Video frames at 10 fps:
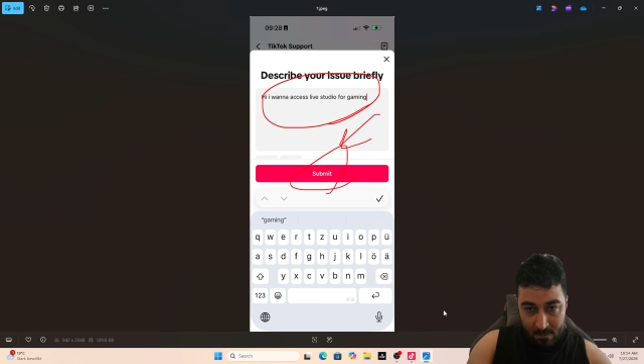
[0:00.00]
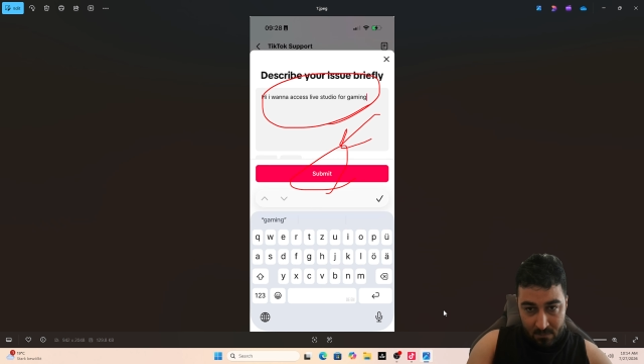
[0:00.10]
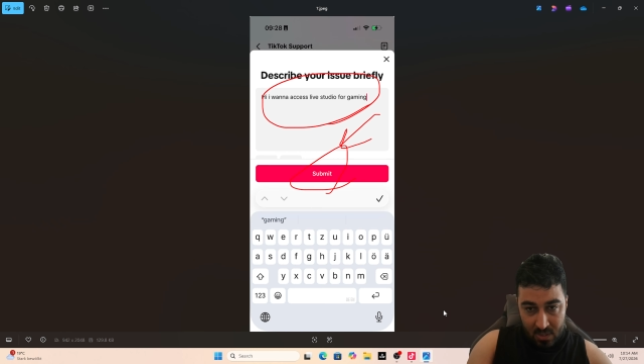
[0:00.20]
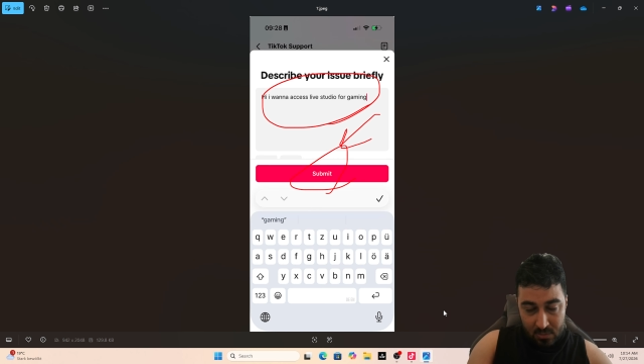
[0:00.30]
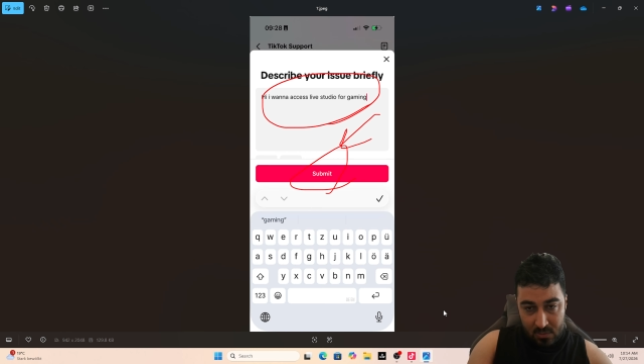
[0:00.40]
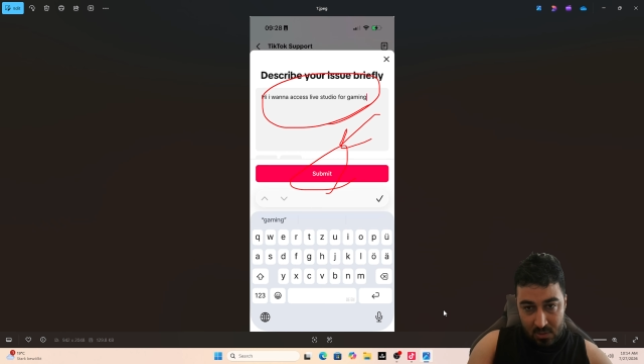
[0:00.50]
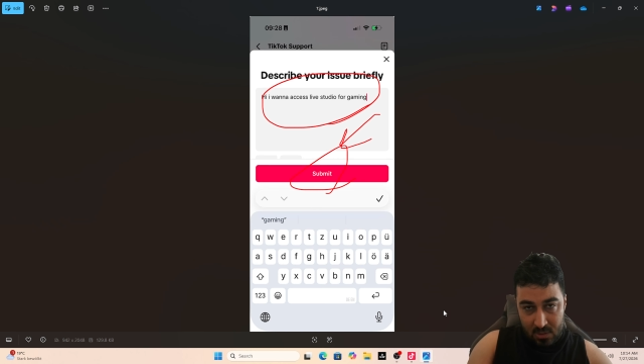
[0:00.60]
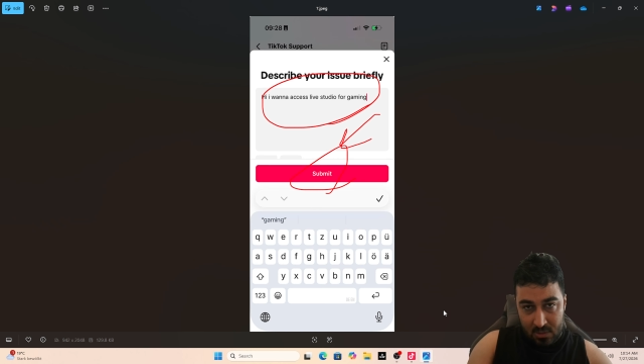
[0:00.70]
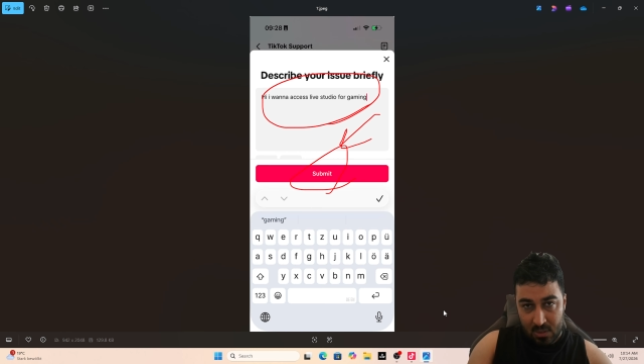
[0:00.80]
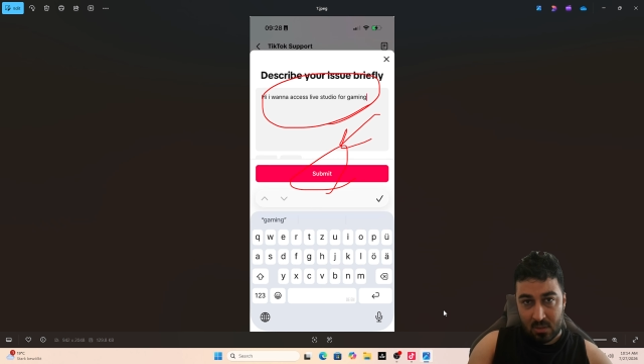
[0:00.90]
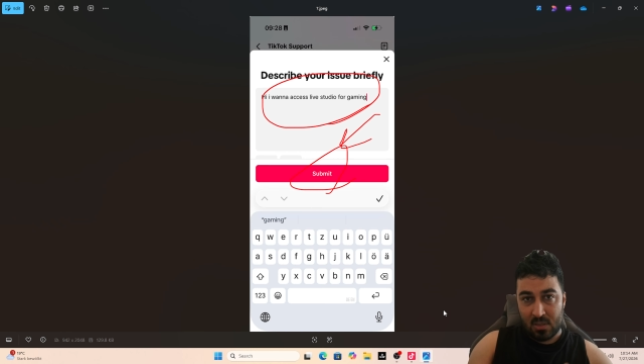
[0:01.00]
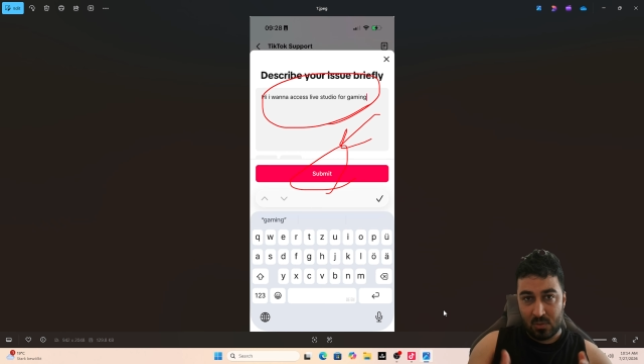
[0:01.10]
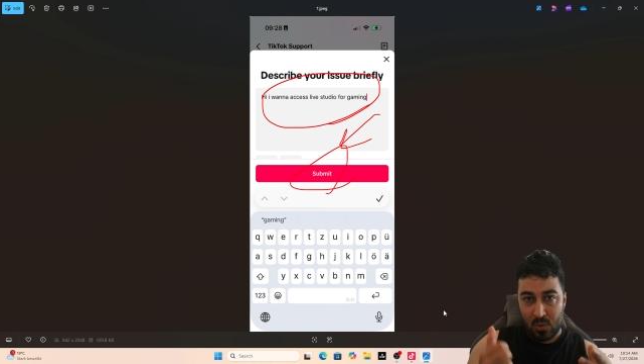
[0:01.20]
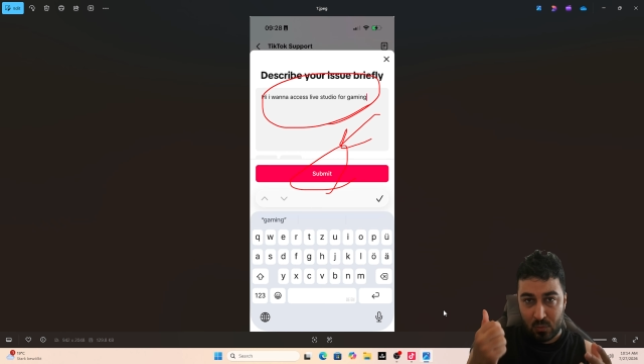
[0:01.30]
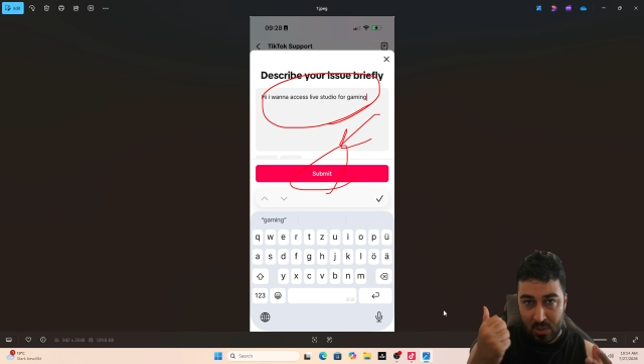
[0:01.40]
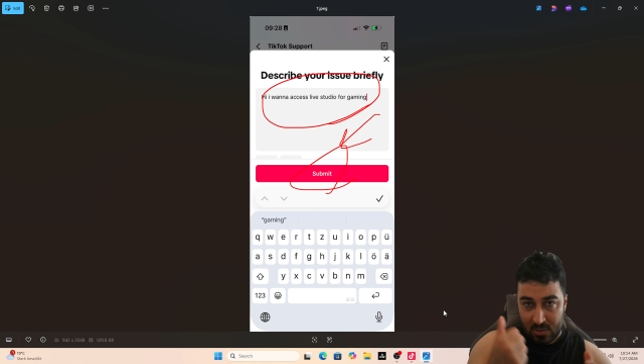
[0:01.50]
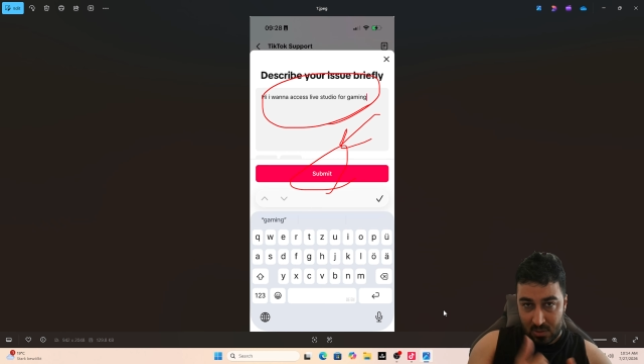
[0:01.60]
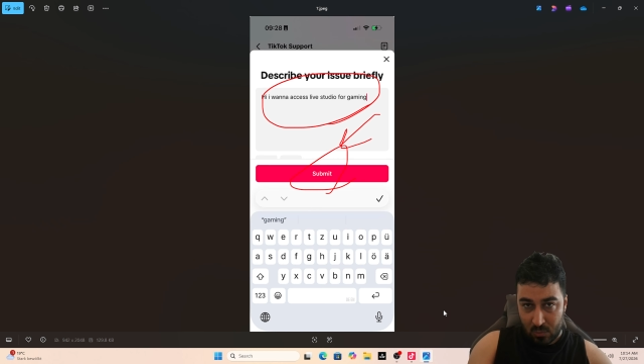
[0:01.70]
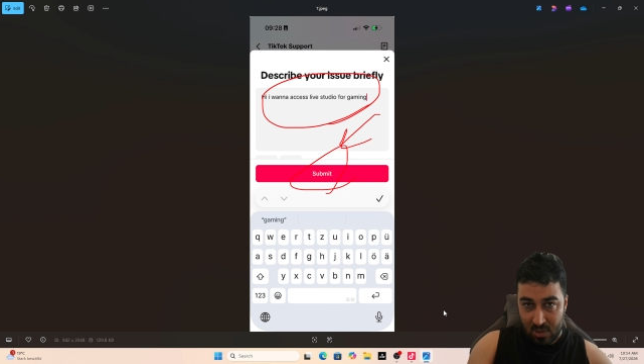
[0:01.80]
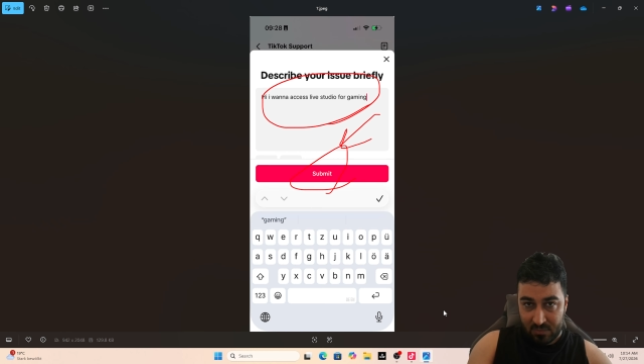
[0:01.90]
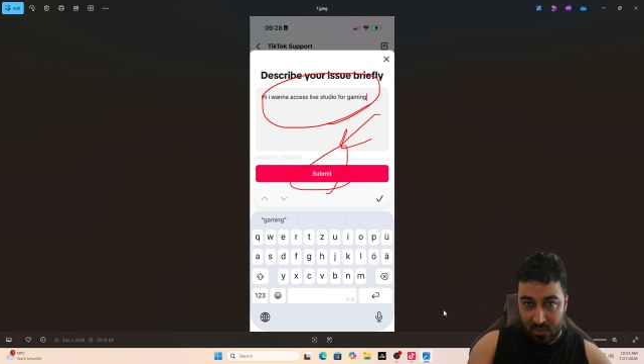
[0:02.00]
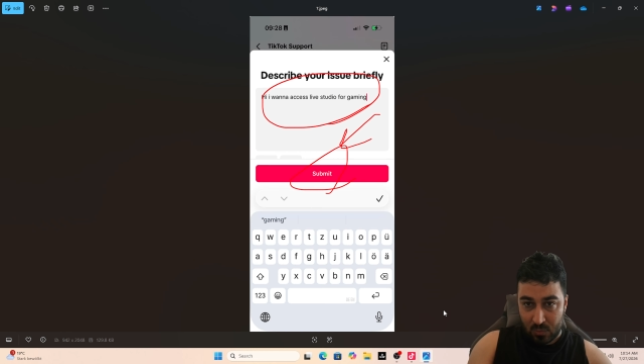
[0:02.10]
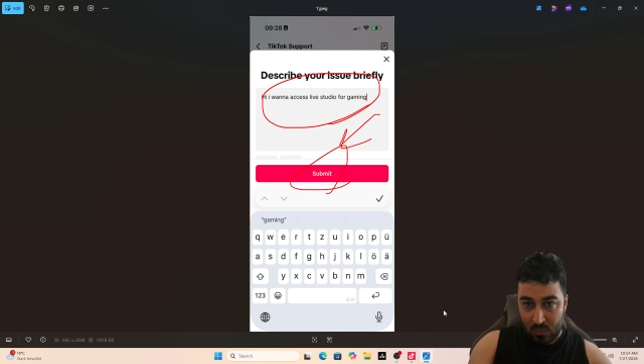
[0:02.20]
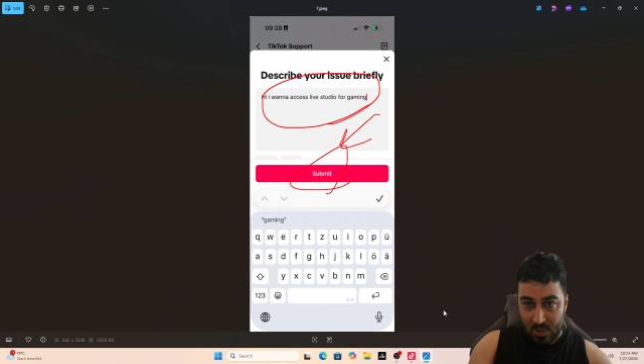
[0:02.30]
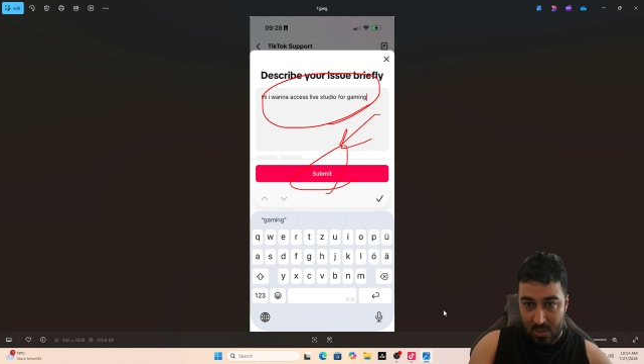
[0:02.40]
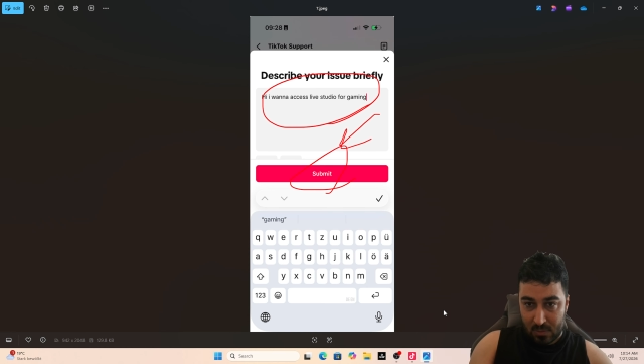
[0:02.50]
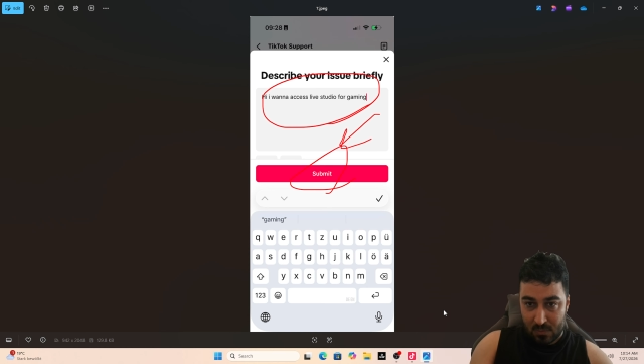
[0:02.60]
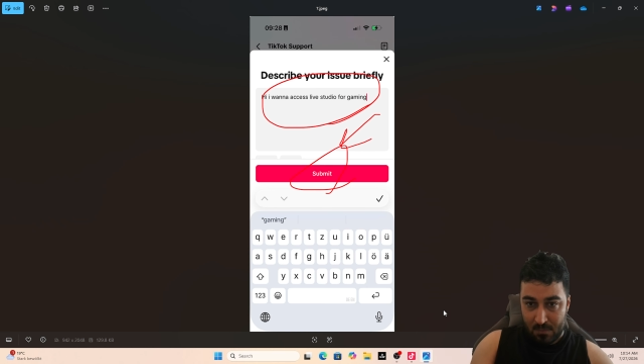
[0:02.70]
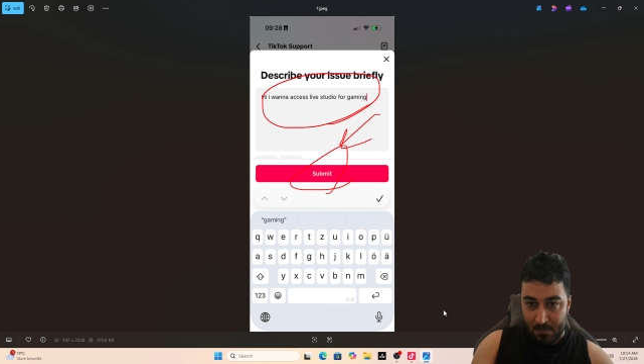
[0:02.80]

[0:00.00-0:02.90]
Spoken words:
And you see the TikTok is going to answer you after 2 days.